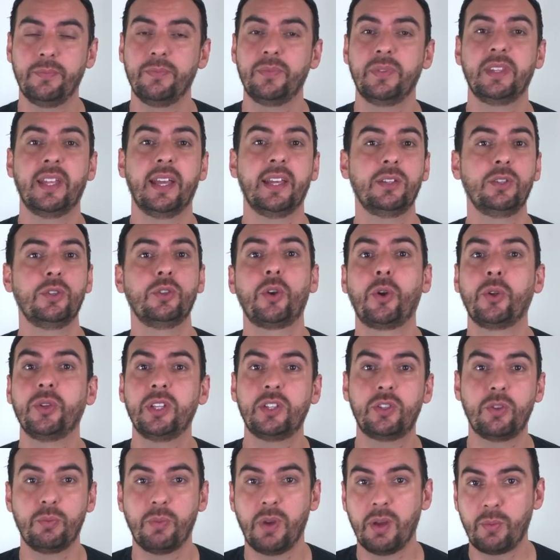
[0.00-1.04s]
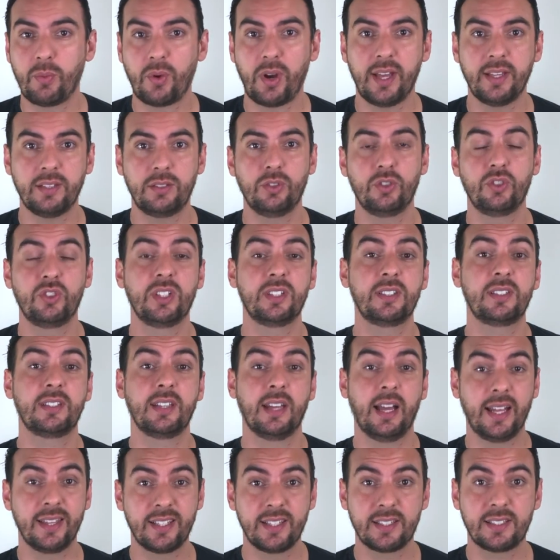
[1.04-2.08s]
Then you don't need to memorize, you just
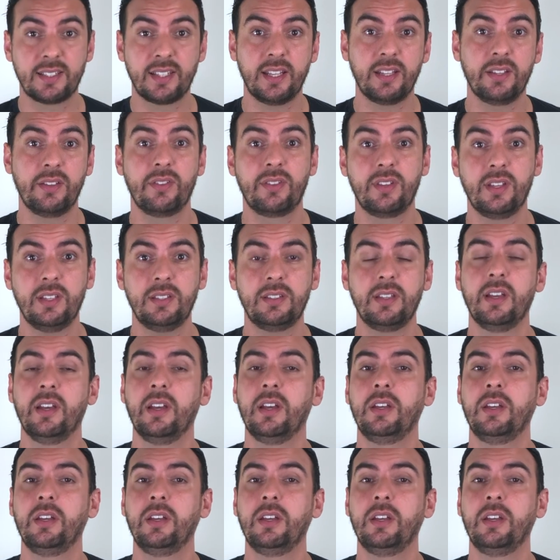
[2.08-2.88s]
understand this,